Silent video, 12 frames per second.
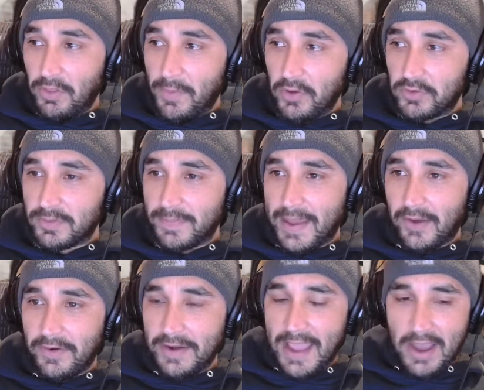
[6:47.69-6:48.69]
the most
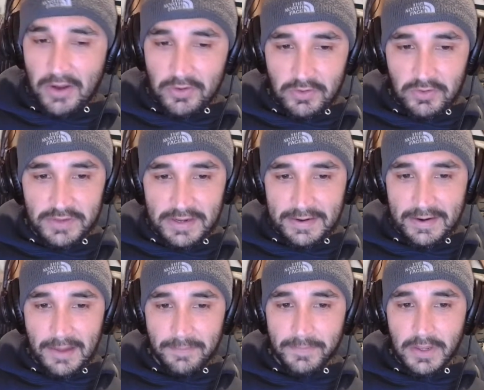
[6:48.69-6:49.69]
about and how to set it
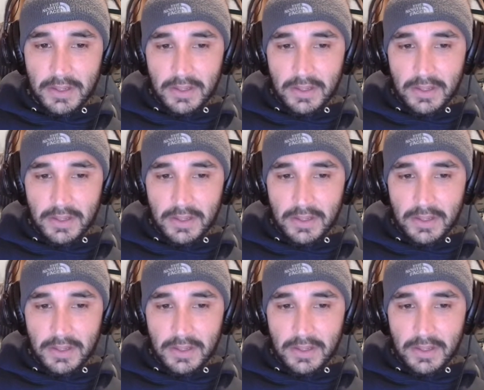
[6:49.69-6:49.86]
up.